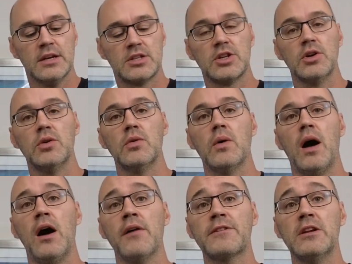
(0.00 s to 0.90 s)
So
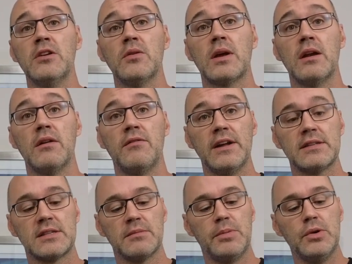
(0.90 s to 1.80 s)
often you can
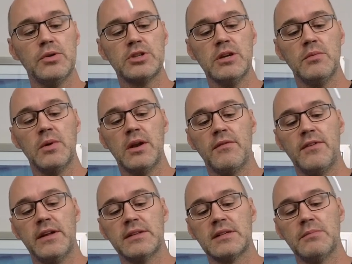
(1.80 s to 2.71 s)
advance the bougie, we'd
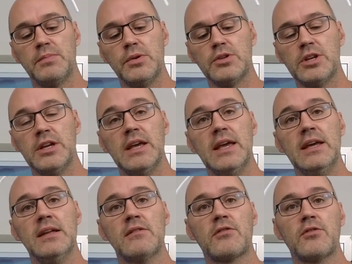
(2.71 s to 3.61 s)
advance the bougie
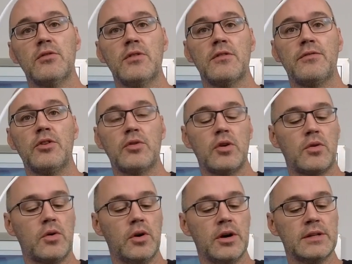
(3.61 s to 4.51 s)
in through the vocal
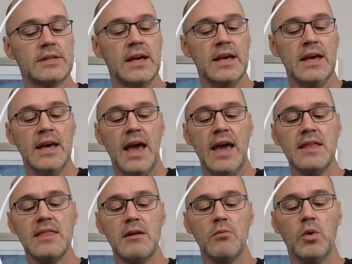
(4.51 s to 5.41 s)
cords.
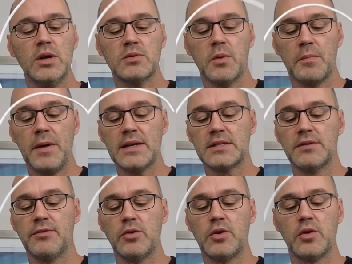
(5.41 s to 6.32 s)
And then once we're past
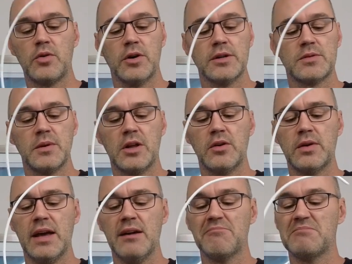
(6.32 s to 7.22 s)
the vocal cords, we'd go
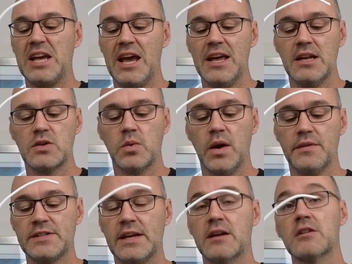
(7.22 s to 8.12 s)
down 10,
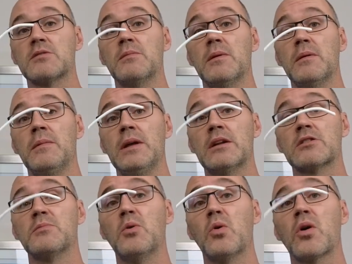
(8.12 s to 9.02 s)
12
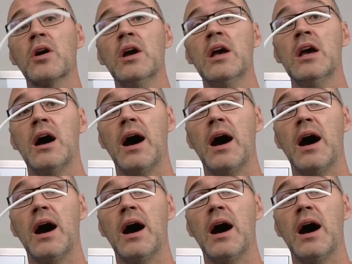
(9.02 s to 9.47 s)
centimeters more.